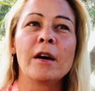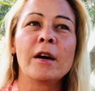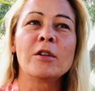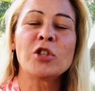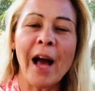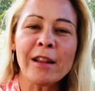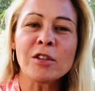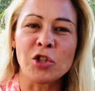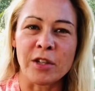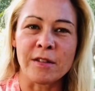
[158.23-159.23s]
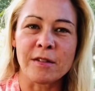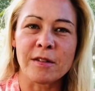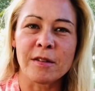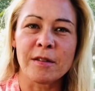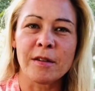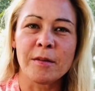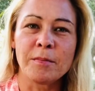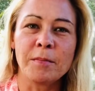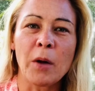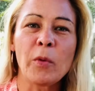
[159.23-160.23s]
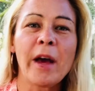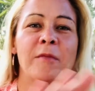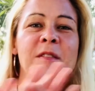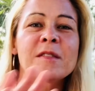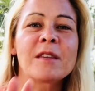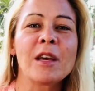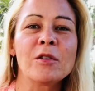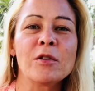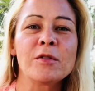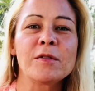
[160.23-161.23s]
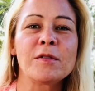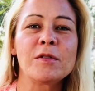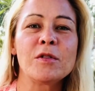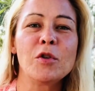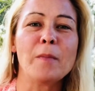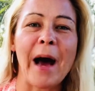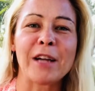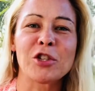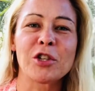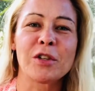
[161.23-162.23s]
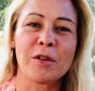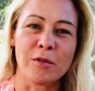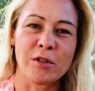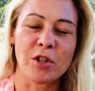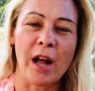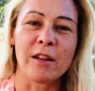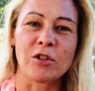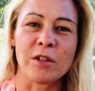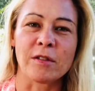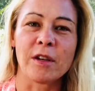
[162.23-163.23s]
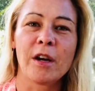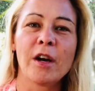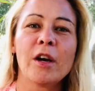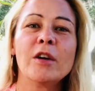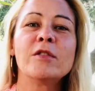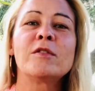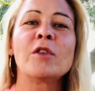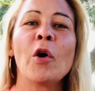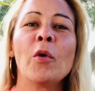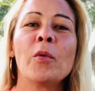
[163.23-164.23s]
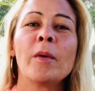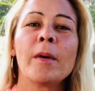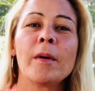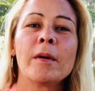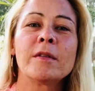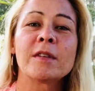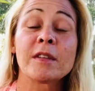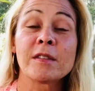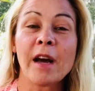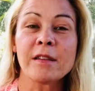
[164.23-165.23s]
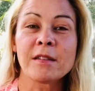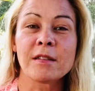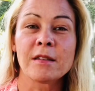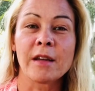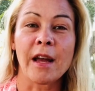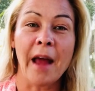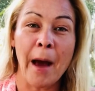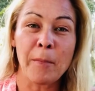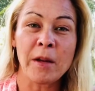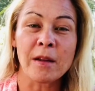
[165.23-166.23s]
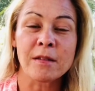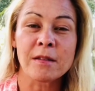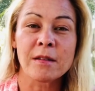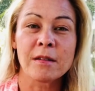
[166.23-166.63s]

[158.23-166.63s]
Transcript: challenges, but we have skills to match those challenges. So success and happiness,